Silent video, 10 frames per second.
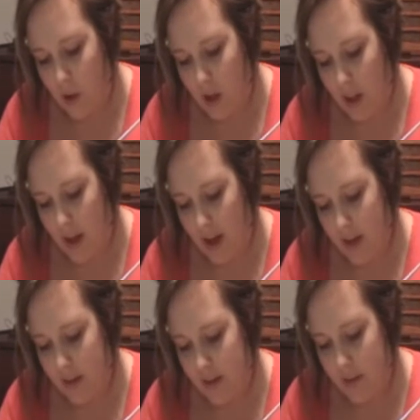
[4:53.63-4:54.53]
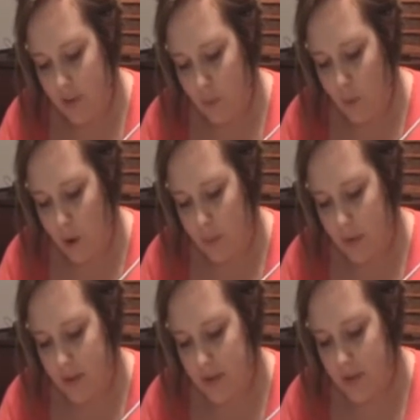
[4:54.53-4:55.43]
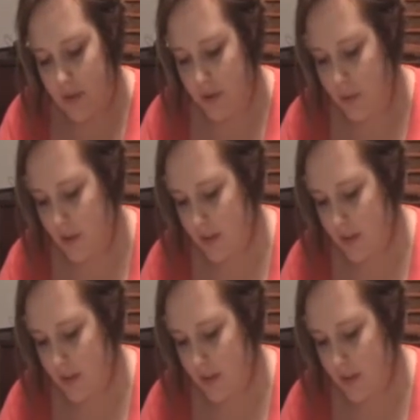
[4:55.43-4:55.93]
Well, one person only